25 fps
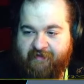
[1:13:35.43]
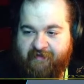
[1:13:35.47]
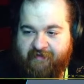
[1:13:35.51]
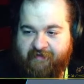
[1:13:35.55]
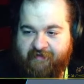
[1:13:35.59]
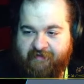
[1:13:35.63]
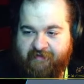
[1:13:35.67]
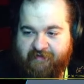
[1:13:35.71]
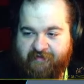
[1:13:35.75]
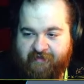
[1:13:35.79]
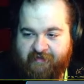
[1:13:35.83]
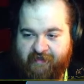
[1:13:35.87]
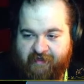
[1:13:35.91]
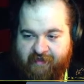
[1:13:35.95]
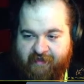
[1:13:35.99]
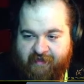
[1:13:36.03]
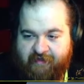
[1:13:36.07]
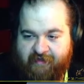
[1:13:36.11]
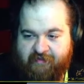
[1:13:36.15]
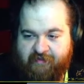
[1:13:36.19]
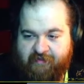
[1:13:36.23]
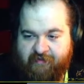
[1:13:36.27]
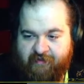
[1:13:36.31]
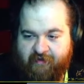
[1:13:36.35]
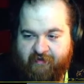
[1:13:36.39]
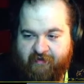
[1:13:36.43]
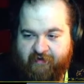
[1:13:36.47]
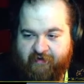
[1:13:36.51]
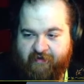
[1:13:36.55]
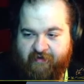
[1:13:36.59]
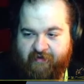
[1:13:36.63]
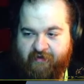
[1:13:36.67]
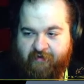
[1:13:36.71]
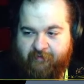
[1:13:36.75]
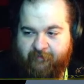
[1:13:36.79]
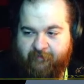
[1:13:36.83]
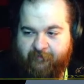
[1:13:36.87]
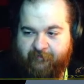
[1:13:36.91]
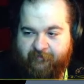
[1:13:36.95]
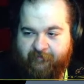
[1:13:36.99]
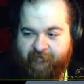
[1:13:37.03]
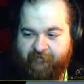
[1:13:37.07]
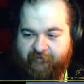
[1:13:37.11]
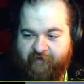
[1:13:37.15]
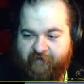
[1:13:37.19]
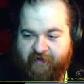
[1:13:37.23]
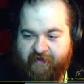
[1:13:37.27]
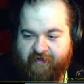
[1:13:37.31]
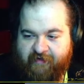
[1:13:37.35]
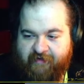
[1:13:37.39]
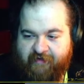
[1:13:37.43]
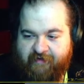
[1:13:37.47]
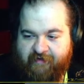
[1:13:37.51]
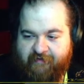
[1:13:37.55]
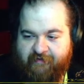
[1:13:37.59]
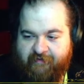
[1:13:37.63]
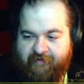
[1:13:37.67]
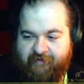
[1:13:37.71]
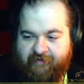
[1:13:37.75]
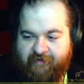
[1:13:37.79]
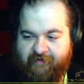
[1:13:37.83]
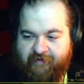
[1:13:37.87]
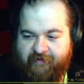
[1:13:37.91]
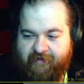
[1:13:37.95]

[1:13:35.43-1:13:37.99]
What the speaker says: it's easier, Fucking